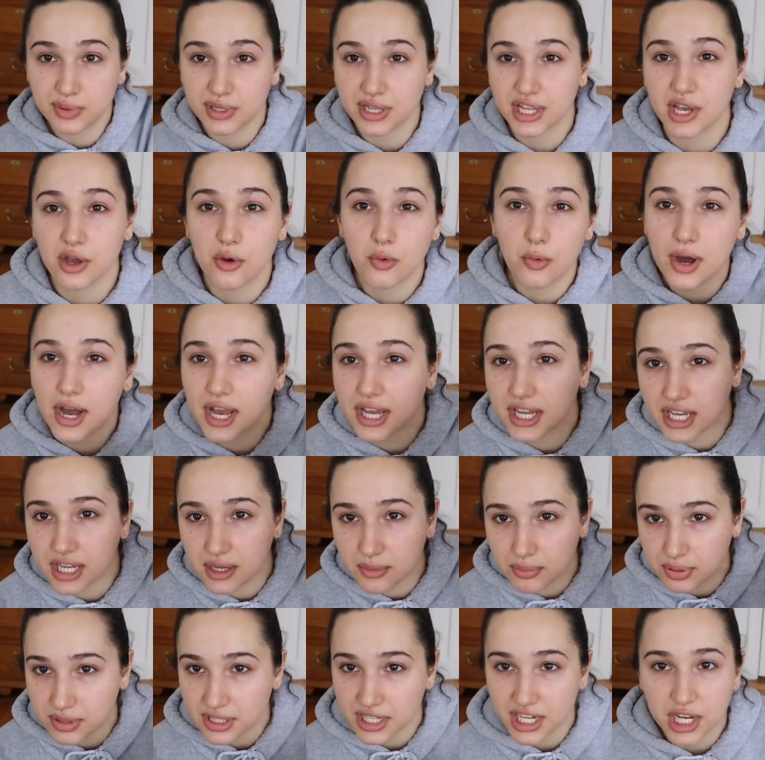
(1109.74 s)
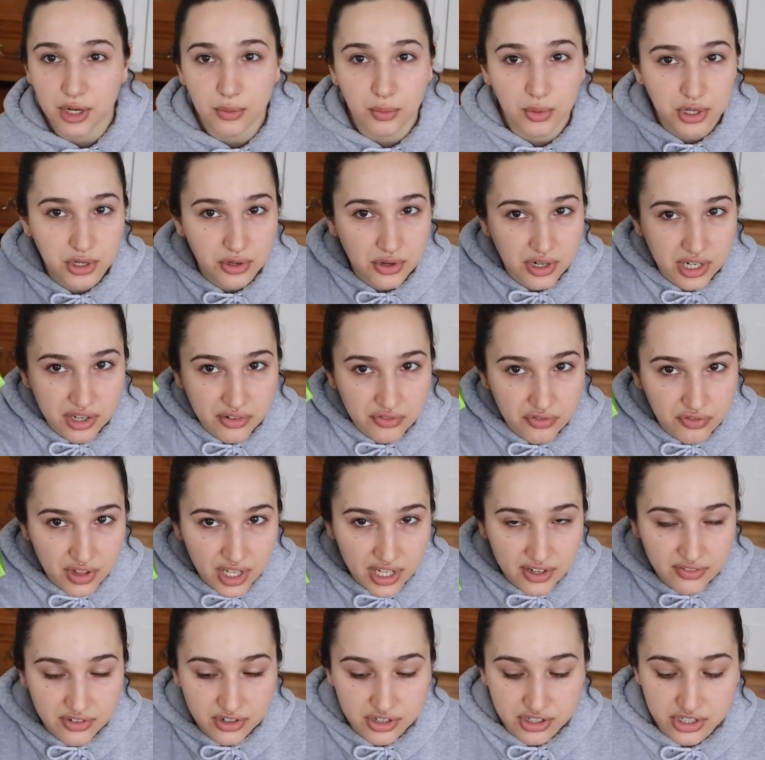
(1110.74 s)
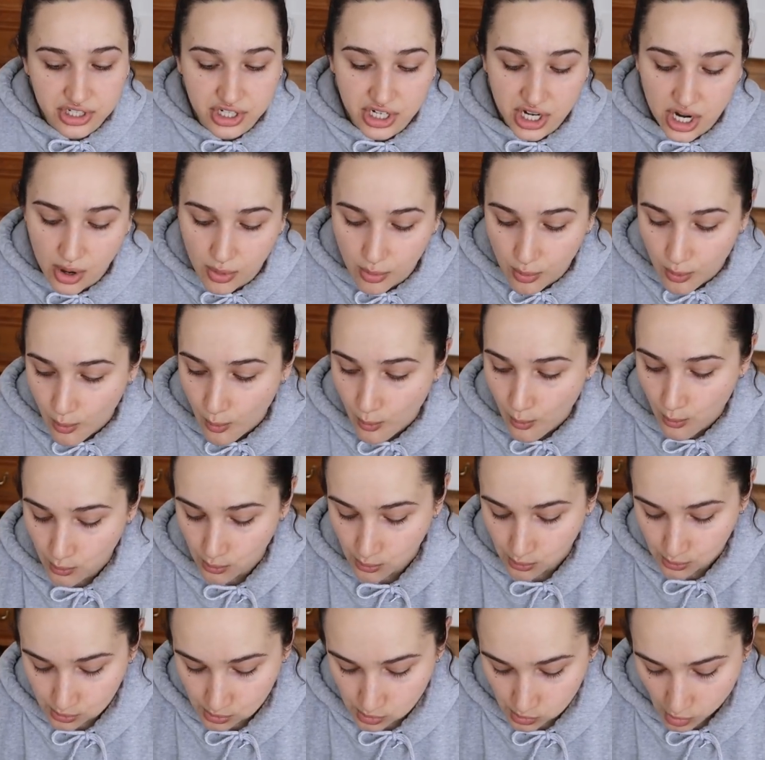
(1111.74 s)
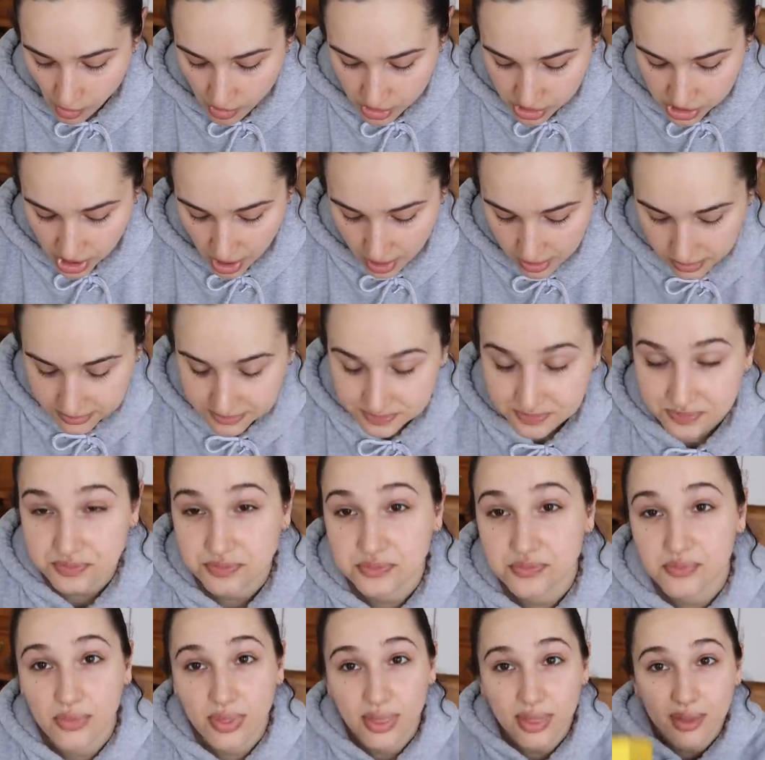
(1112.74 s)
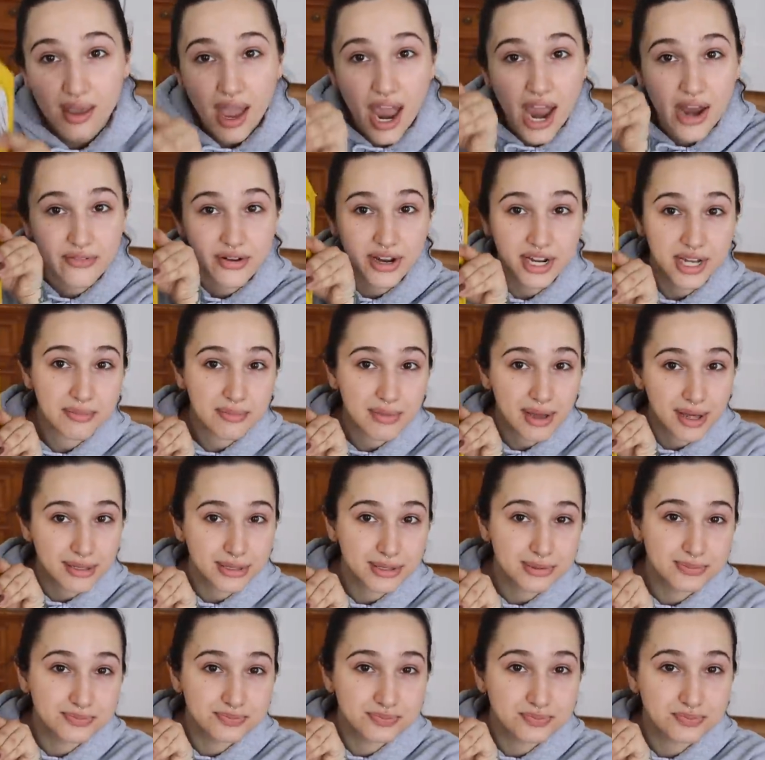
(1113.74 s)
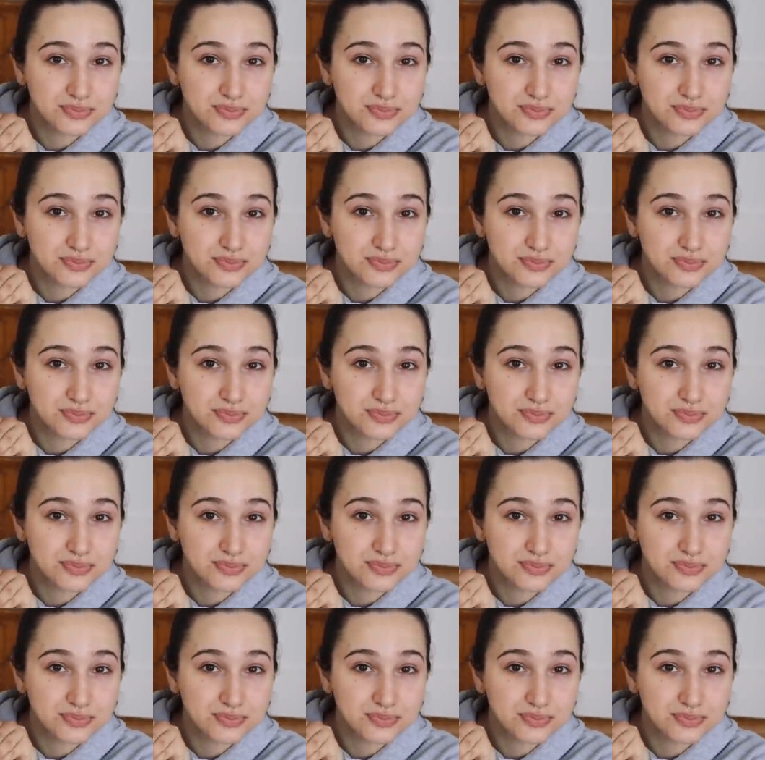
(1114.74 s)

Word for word: but like, why eat plain when you can eat flavored, you know? So, I recommend.